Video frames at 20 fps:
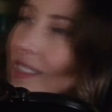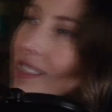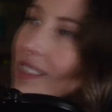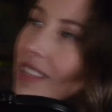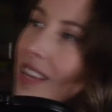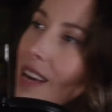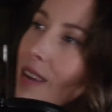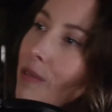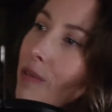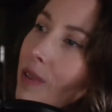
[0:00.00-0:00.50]
is
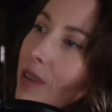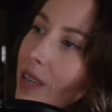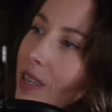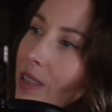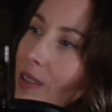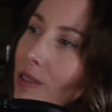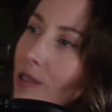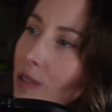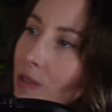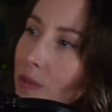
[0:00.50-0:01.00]
like when I
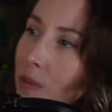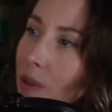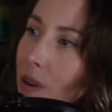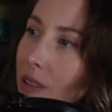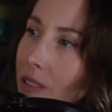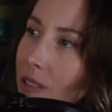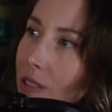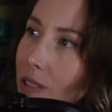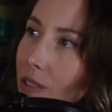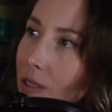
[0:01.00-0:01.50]
used to
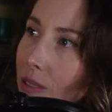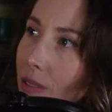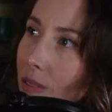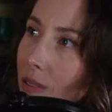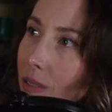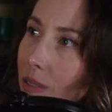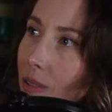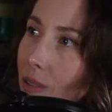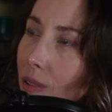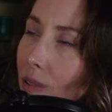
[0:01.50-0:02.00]
watch
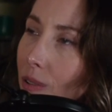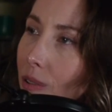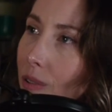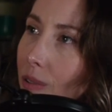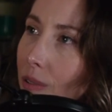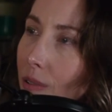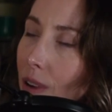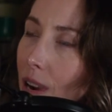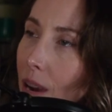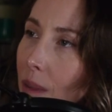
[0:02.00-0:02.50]

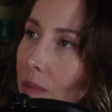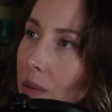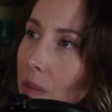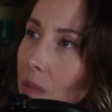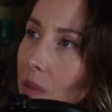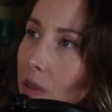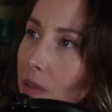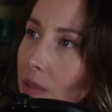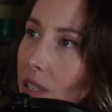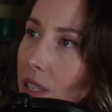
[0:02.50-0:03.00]
old crappy
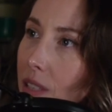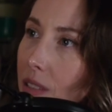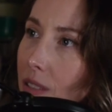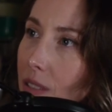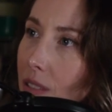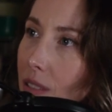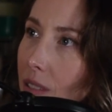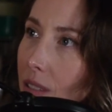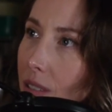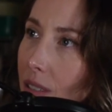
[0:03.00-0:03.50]

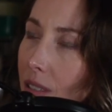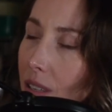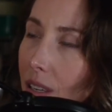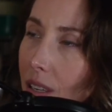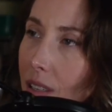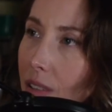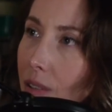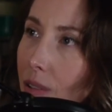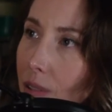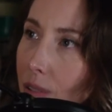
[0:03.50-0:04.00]
movies
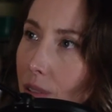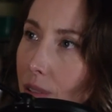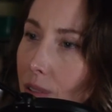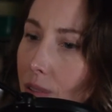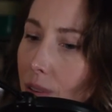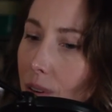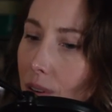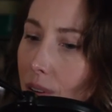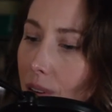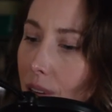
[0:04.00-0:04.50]
on
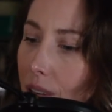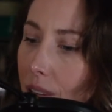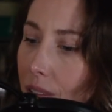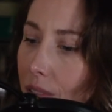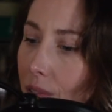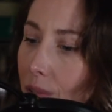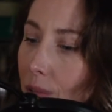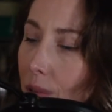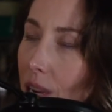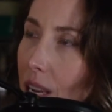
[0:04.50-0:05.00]
Hulu
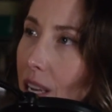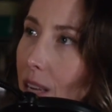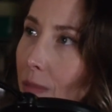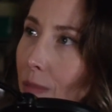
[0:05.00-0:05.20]
through AIM